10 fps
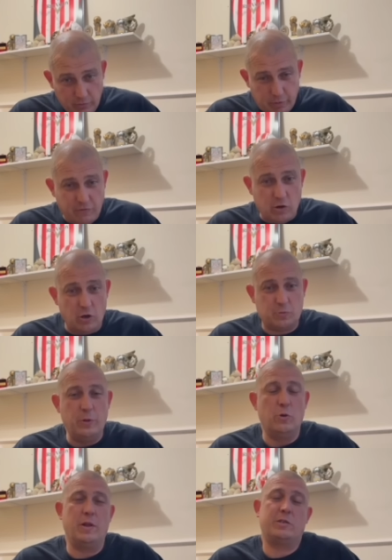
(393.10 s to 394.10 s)
But of course, we
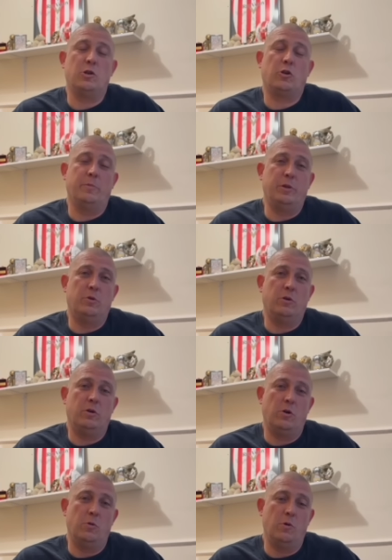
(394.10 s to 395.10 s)
know that's not going to be
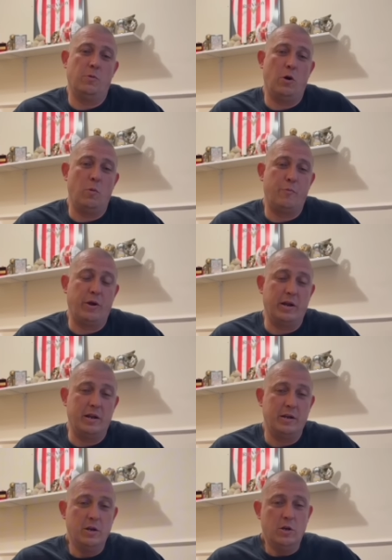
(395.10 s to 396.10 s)
all we're bringing
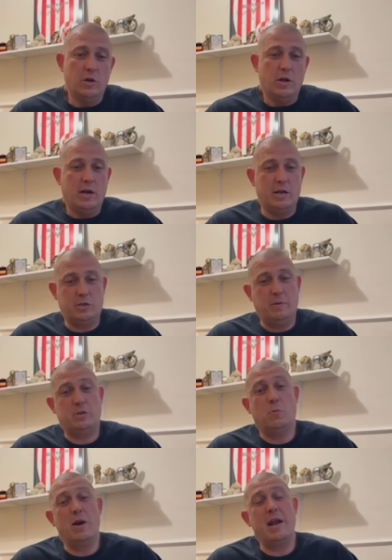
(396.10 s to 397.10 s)
in. As you can
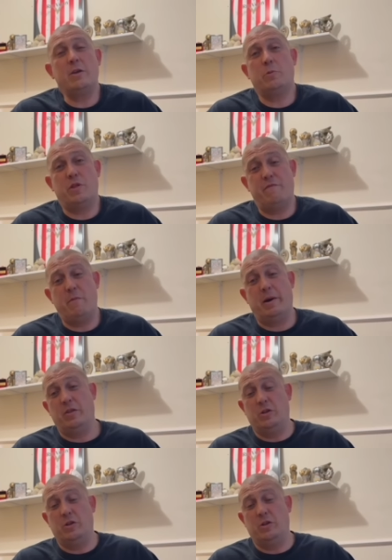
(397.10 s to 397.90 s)
imagine, we're linked with every man and the